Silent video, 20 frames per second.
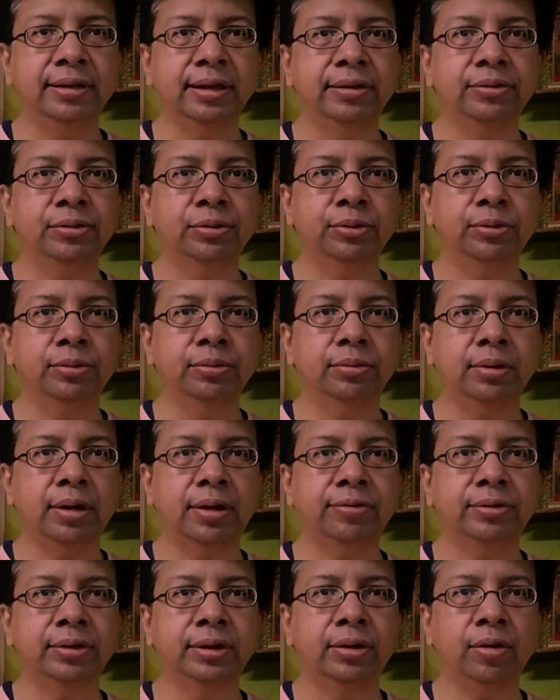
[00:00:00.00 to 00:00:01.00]
And so
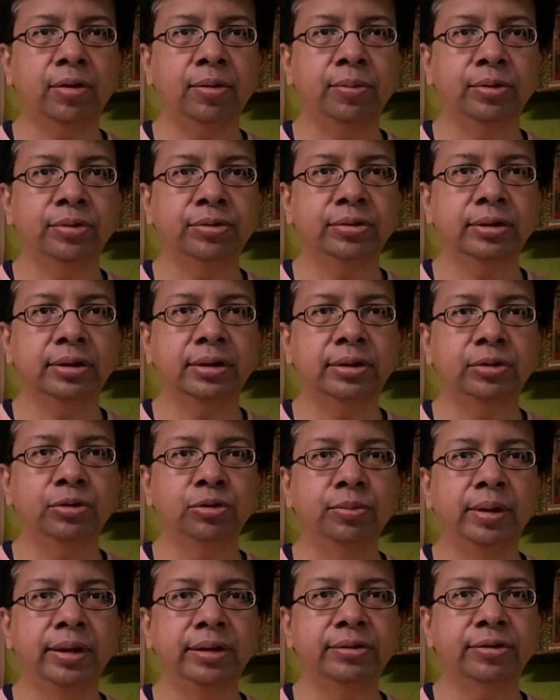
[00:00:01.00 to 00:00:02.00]
after almost
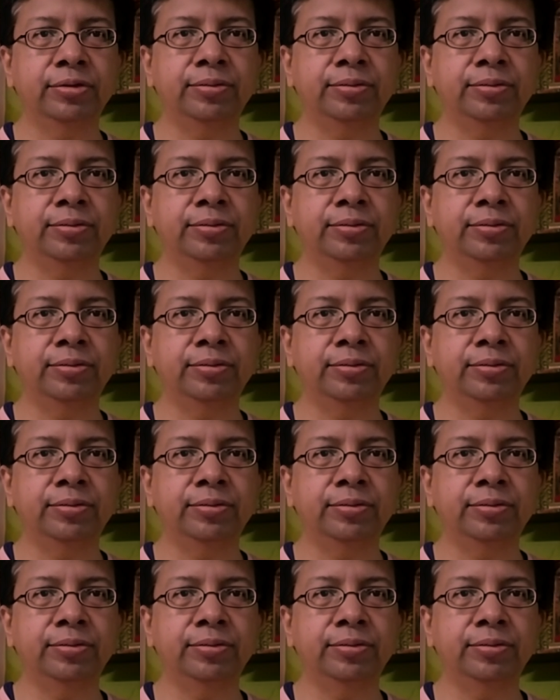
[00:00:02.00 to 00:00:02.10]
2 months